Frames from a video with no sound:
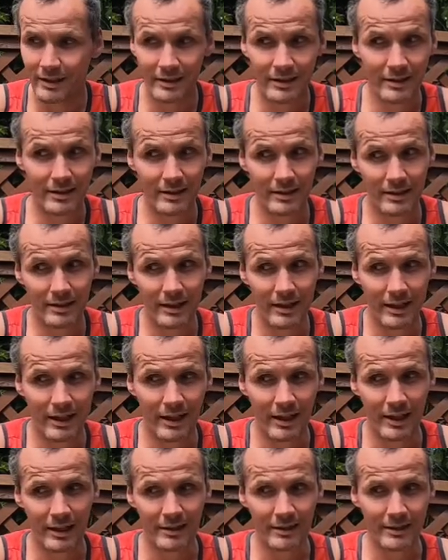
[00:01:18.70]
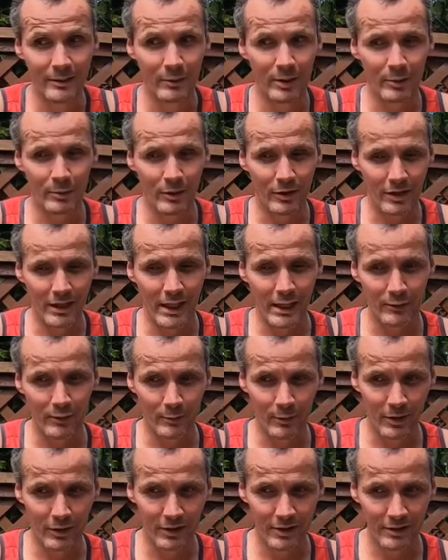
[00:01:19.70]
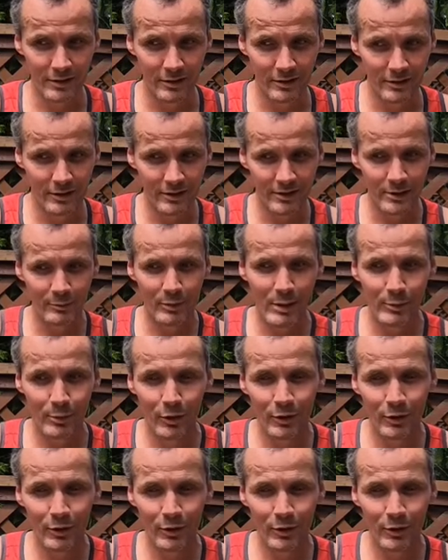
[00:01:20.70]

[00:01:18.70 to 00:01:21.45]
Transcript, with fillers: uh, some of them are kind of embarrassing to some people.